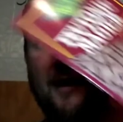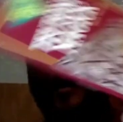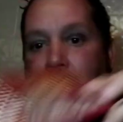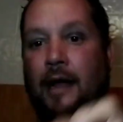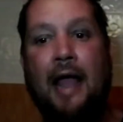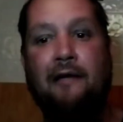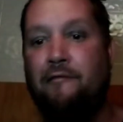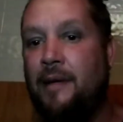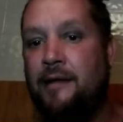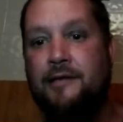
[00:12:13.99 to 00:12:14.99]
Uh, I have
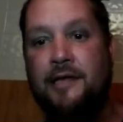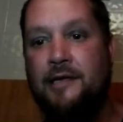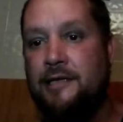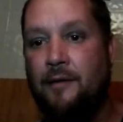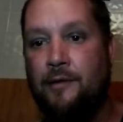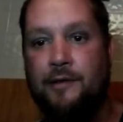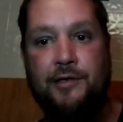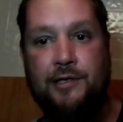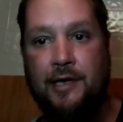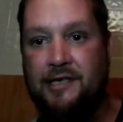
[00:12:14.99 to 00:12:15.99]
been since I
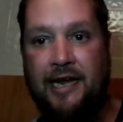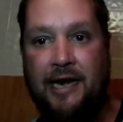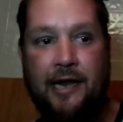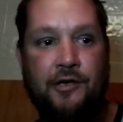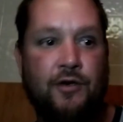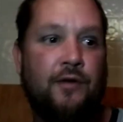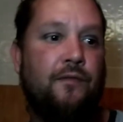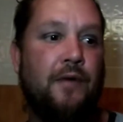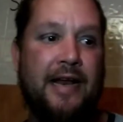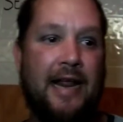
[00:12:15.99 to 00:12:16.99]
was a teenager,
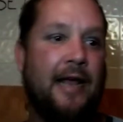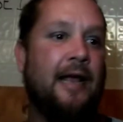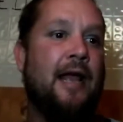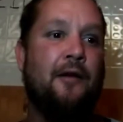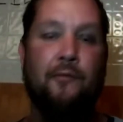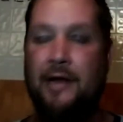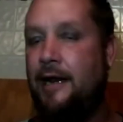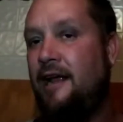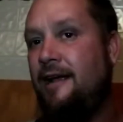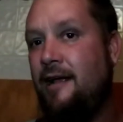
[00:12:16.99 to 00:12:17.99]
reading and
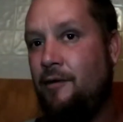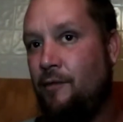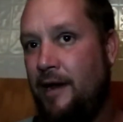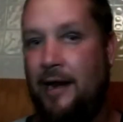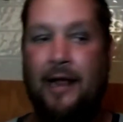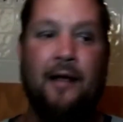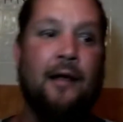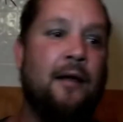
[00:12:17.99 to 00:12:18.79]
reading and reading.